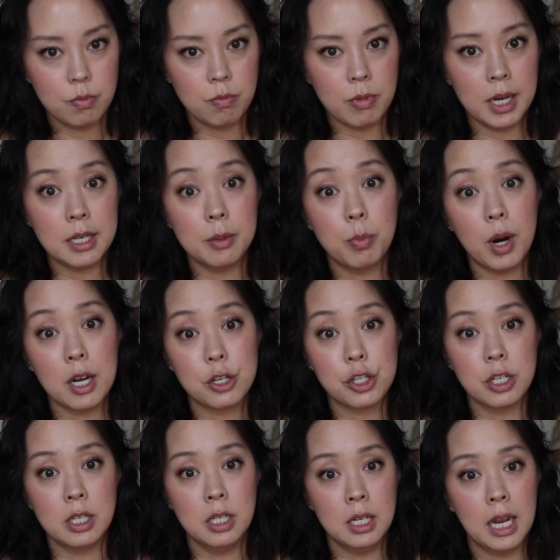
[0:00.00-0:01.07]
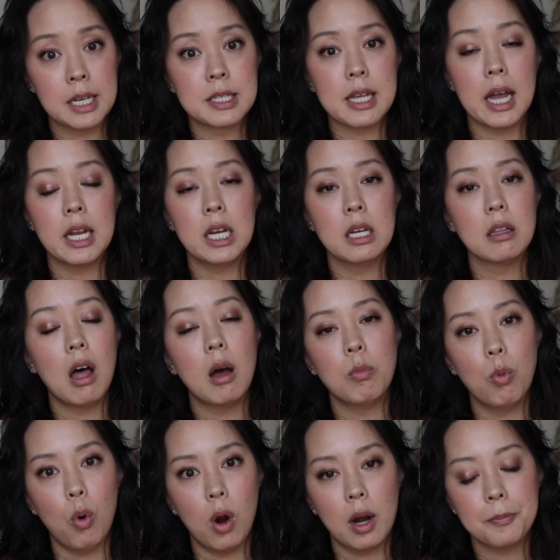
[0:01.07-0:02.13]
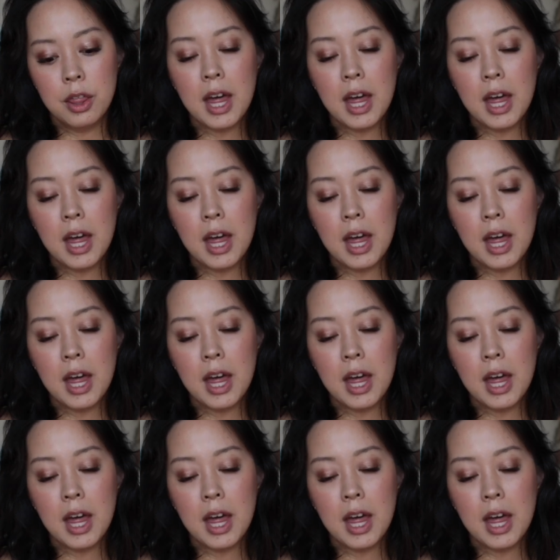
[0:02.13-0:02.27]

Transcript: my depression and anxiety a lot more.